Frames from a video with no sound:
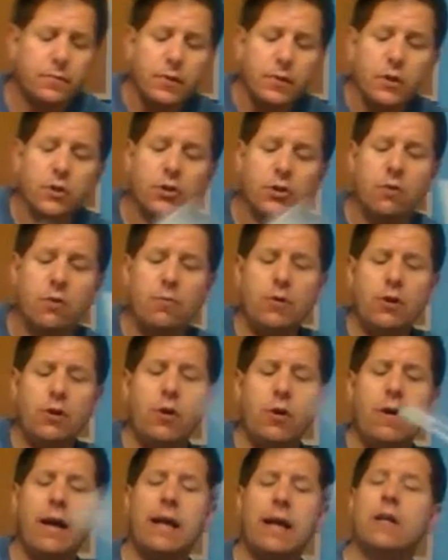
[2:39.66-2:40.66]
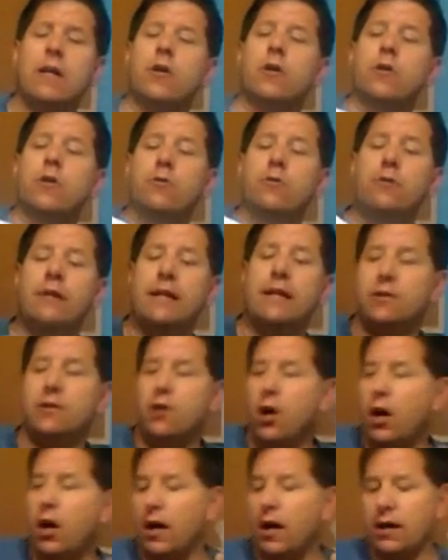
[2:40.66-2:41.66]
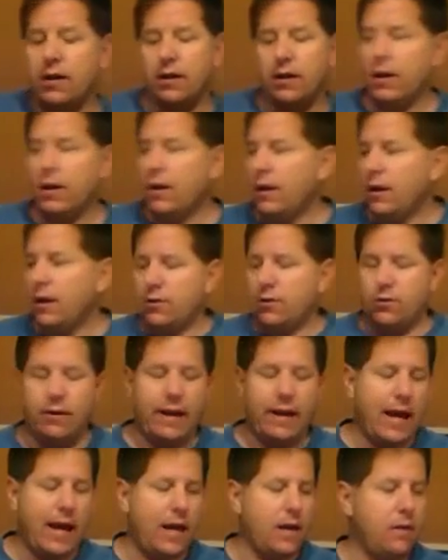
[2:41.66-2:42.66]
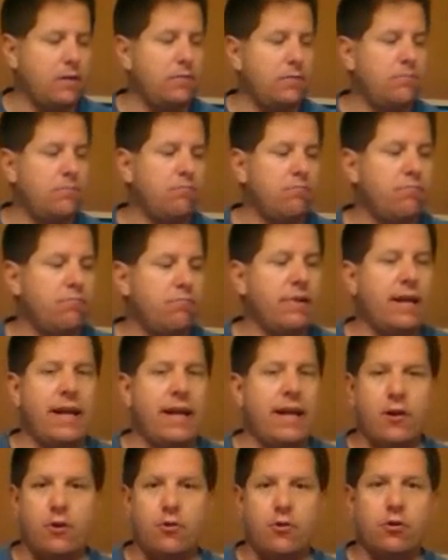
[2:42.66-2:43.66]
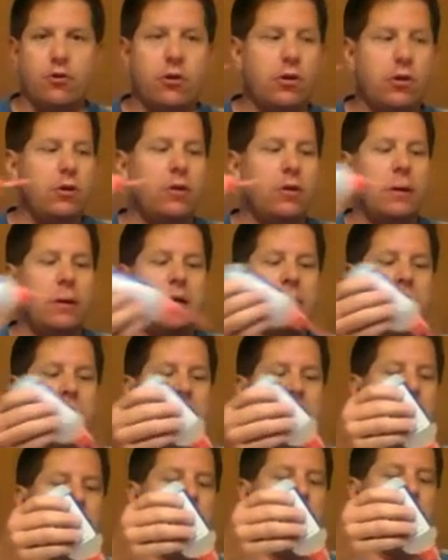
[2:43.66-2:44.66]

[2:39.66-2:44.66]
So I'm going to go ahead and glue this on. So again, get your glue out.